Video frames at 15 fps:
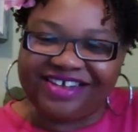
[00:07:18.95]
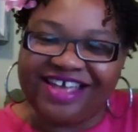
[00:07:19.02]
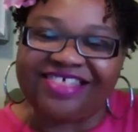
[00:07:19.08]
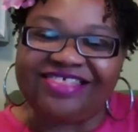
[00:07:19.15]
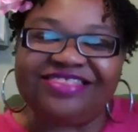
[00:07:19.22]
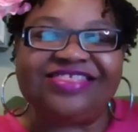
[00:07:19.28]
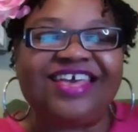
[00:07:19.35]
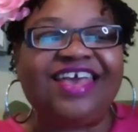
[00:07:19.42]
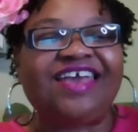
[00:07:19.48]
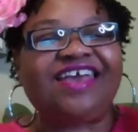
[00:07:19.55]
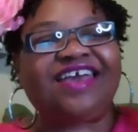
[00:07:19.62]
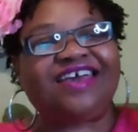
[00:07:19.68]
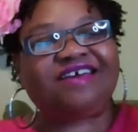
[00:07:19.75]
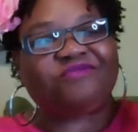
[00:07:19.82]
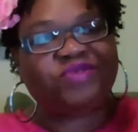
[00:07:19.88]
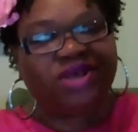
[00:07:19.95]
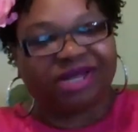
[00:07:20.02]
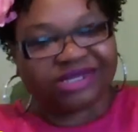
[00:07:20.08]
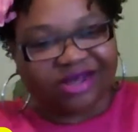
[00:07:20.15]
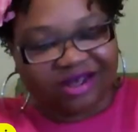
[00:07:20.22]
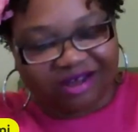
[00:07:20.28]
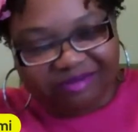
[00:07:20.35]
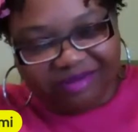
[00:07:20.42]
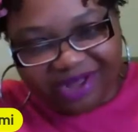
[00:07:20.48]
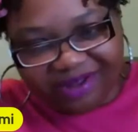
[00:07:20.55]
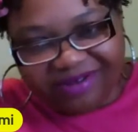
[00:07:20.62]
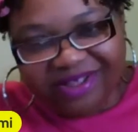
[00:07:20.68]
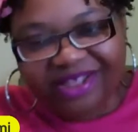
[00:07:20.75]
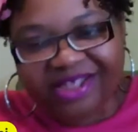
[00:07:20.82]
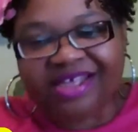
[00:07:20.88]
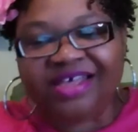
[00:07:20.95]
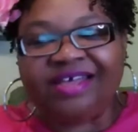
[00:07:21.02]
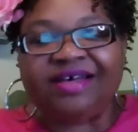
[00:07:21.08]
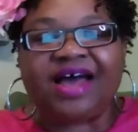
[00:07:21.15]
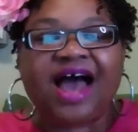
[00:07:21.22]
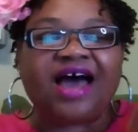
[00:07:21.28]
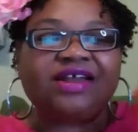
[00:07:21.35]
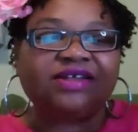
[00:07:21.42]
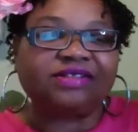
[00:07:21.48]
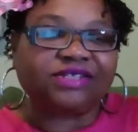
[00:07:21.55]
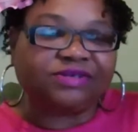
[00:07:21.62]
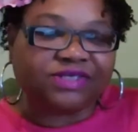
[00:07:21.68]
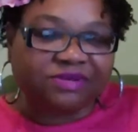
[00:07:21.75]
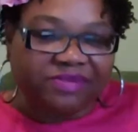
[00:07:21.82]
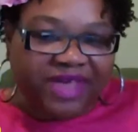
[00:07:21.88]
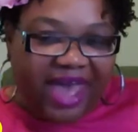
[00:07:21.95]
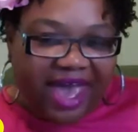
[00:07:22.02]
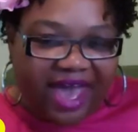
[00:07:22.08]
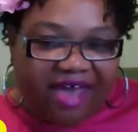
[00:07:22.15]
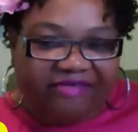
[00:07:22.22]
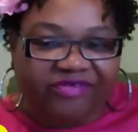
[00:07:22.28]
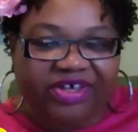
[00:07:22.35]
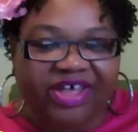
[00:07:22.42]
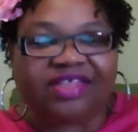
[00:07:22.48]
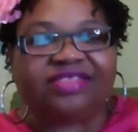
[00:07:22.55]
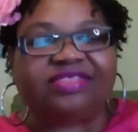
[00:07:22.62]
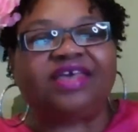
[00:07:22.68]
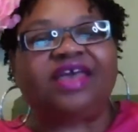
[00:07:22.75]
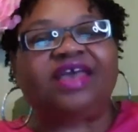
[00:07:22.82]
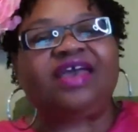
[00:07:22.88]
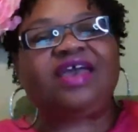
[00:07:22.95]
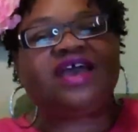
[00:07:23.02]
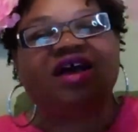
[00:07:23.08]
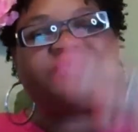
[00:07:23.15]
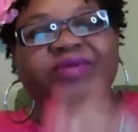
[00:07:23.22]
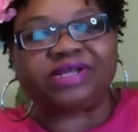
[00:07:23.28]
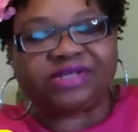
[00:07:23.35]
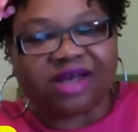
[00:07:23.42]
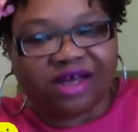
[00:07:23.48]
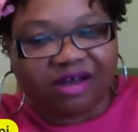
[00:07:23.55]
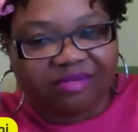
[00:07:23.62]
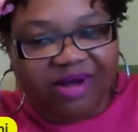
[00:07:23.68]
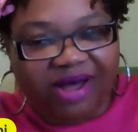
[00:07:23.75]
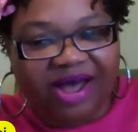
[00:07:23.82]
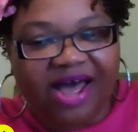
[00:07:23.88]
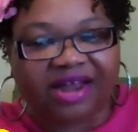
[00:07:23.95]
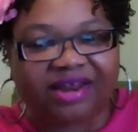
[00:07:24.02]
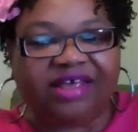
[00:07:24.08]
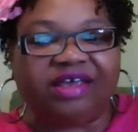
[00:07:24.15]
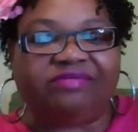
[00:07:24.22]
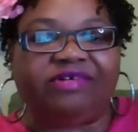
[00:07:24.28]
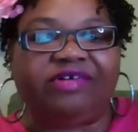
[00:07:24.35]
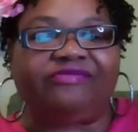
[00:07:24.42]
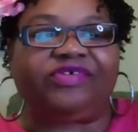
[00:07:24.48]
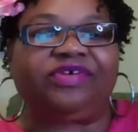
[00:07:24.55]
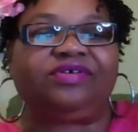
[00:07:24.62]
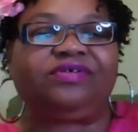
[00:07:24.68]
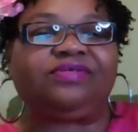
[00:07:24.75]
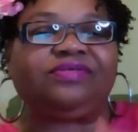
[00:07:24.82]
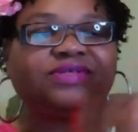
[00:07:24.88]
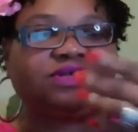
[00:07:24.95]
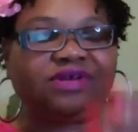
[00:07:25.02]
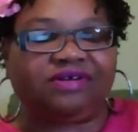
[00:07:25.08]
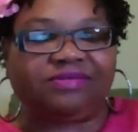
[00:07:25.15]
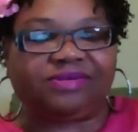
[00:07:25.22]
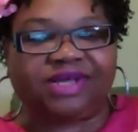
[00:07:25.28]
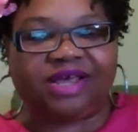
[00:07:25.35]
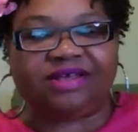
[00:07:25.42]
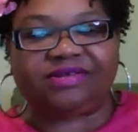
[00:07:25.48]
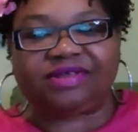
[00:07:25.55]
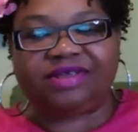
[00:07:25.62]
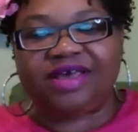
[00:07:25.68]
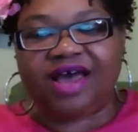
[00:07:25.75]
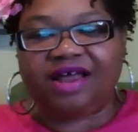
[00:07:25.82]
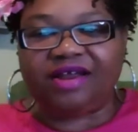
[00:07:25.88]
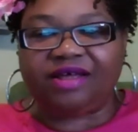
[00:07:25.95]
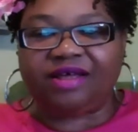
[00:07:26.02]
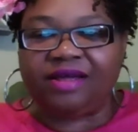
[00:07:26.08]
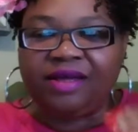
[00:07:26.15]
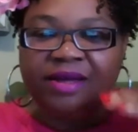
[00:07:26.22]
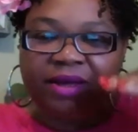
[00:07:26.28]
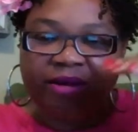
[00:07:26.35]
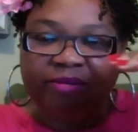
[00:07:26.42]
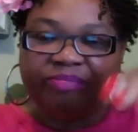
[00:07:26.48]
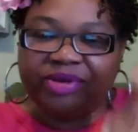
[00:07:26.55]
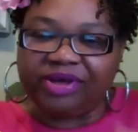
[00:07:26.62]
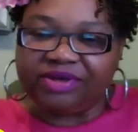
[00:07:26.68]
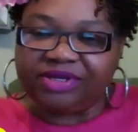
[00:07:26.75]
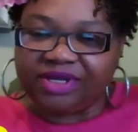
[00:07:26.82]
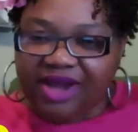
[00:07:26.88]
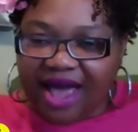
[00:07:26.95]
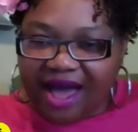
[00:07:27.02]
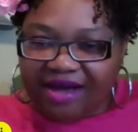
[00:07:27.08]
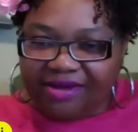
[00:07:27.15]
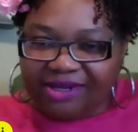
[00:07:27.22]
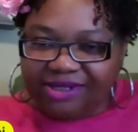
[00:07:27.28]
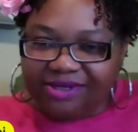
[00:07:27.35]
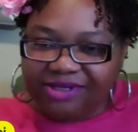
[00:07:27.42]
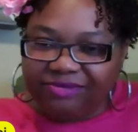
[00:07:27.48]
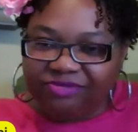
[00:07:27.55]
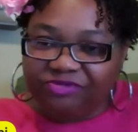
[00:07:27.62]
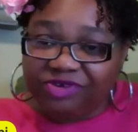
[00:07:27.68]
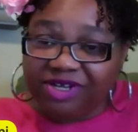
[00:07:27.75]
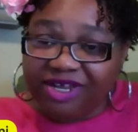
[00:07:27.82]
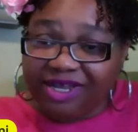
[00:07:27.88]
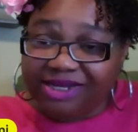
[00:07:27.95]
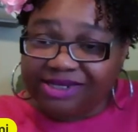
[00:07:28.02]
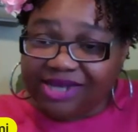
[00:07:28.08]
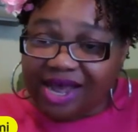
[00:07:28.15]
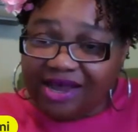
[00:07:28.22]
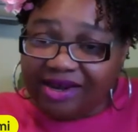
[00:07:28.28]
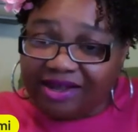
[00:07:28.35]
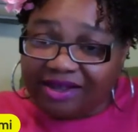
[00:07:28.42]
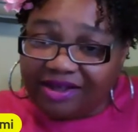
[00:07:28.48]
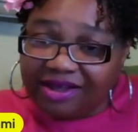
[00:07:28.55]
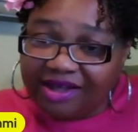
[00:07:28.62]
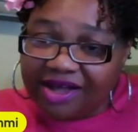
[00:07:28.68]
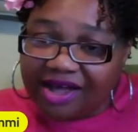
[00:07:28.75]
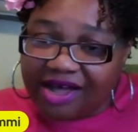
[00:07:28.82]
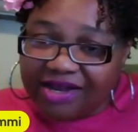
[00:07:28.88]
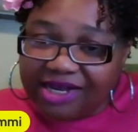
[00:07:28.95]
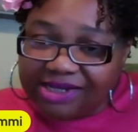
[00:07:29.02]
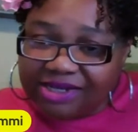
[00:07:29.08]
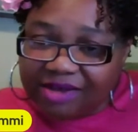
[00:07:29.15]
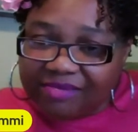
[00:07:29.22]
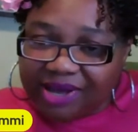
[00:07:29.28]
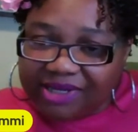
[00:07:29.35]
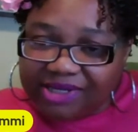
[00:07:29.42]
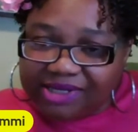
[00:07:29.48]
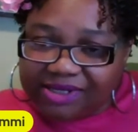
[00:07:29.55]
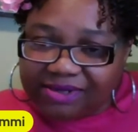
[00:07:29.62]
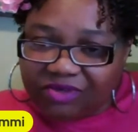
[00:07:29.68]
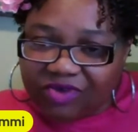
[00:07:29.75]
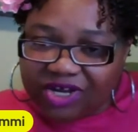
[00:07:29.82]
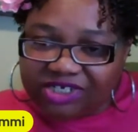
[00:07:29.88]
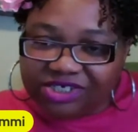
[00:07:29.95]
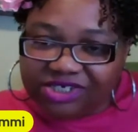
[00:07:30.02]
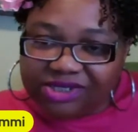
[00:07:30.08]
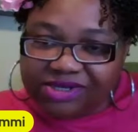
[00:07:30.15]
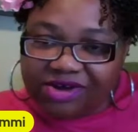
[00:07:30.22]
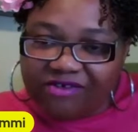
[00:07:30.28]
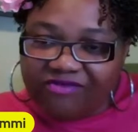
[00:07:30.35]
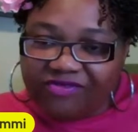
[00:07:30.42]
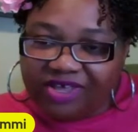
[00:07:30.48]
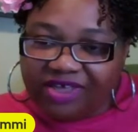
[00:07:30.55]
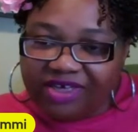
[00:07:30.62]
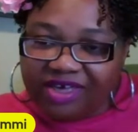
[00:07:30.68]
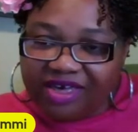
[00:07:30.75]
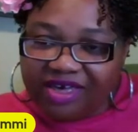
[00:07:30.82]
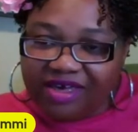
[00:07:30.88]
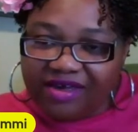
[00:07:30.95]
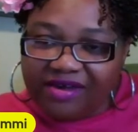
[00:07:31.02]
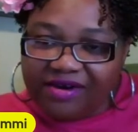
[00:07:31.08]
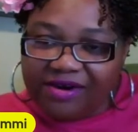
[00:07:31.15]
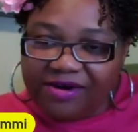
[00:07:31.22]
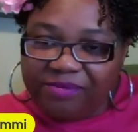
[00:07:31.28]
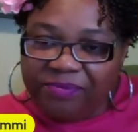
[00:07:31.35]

And then we can talk about how to do some Canva. And then we can talk about how to get reviews. You know what I'm saying? So you got to build it out. So it's really exciting. Uh, let's go back to some questions over here.